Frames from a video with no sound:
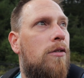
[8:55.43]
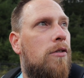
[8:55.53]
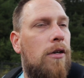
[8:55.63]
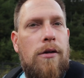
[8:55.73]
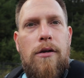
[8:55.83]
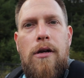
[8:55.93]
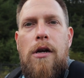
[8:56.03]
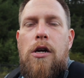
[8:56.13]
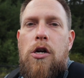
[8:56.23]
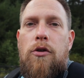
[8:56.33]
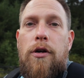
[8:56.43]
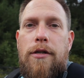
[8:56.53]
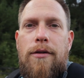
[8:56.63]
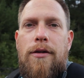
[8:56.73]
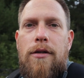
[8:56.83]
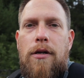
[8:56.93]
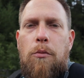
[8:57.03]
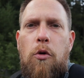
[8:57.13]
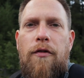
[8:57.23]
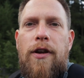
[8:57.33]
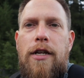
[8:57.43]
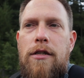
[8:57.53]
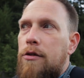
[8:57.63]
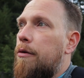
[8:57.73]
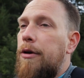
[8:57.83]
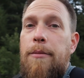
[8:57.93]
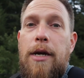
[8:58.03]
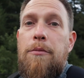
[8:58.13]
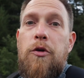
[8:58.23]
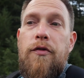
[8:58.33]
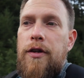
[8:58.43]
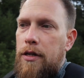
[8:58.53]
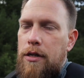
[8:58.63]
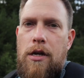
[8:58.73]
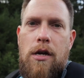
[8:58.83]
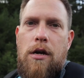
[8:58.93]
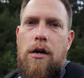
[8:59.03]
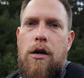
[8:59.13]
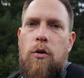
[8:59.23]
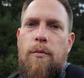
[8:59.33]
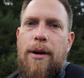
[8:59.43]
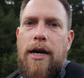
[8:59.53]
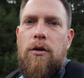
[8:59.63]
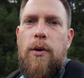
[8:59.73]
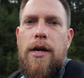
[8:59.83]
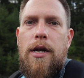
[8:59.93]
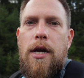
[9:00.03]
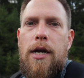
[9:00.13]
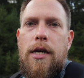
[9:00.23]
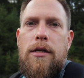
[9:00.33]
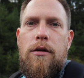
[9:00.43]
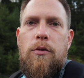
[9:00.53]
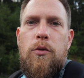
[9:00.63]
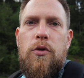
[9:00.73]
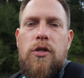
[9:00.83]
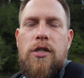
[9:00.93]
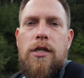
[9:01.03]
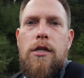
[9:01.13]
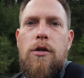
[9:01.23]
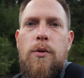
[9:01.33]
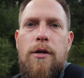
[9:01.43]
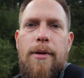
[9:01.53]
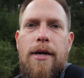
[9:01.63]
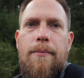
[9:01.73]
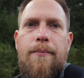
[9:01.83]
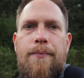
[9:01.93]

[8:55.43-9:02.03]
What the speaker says: So right, I'm waffling, so I'm going to make a move. I will pack away and I will see you in a bit.